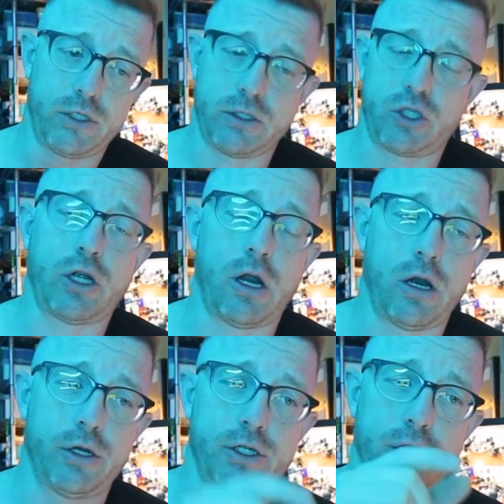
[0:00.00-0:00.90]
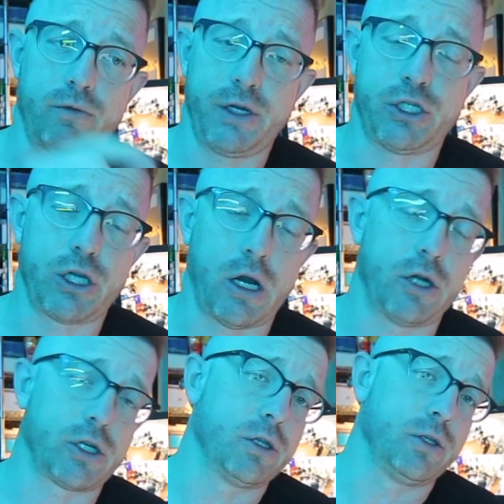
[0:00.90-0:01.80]
discharge and
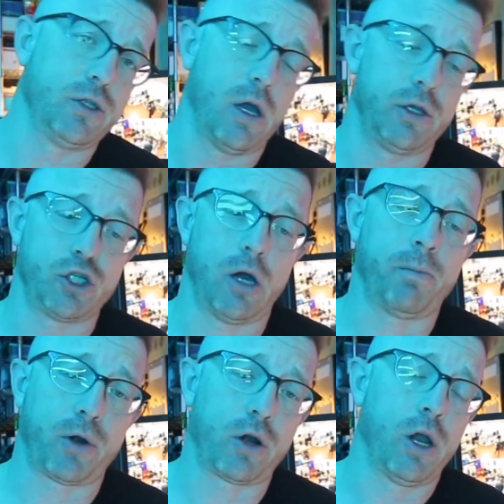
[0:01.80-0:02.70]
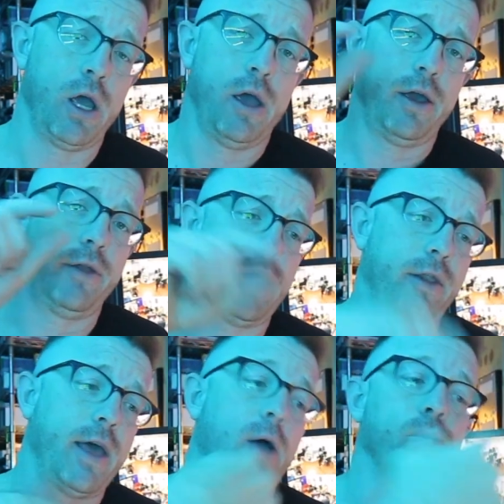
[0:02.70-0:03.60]
recharge a jumper, and
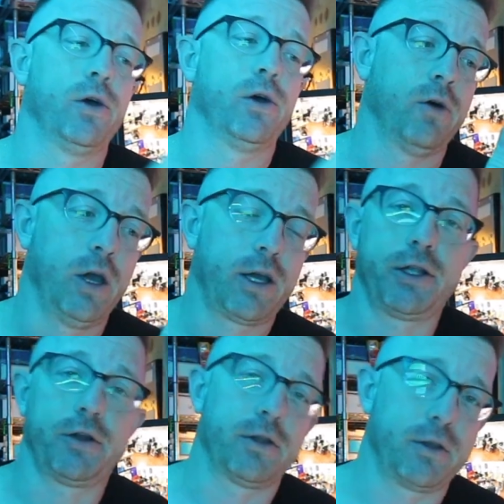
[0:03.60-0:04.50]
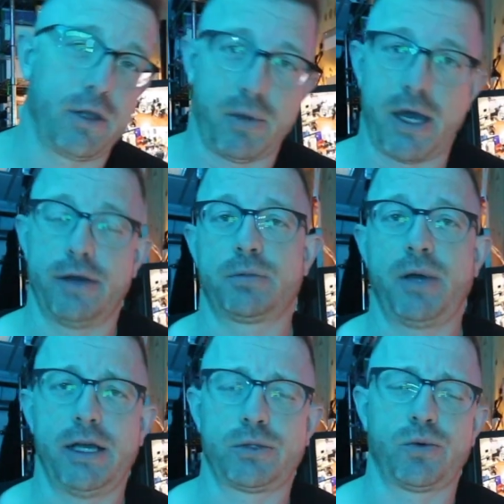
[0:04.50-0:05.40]
then that will clear the BIOS
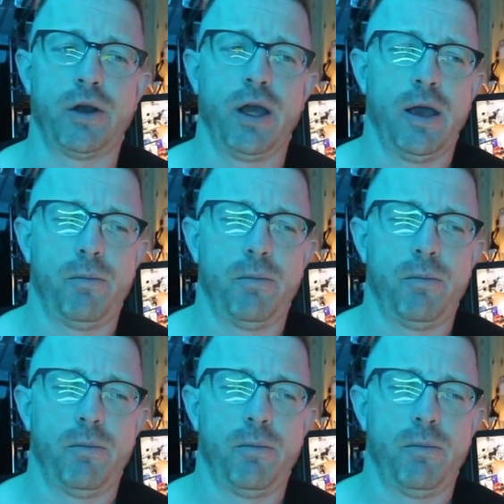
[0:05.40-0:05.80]
password.